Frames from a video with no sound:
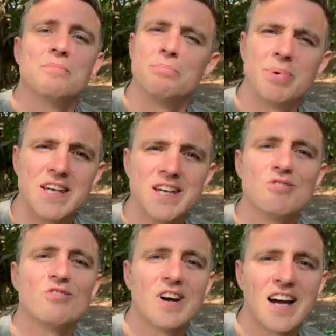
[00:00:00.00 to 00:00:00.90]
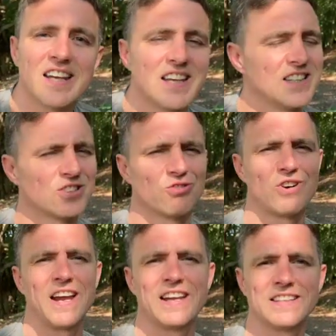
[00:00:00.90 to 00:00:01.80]
Being right is
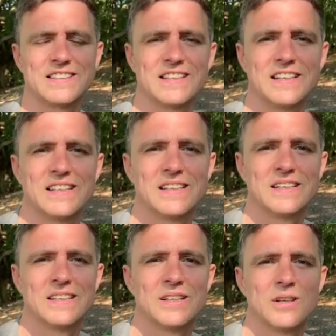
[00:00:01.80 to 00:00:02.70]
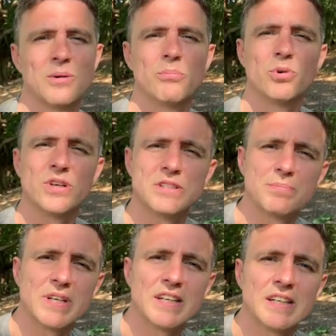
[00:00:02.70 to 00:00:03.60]
great, but is
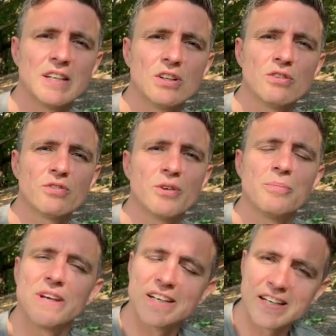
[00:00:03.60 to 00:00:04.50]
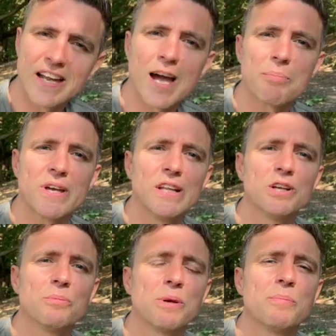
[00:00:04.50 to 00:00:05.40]
being in love and being happy a
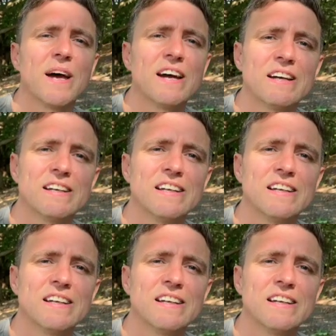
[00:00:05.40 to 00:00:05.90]
little bit better?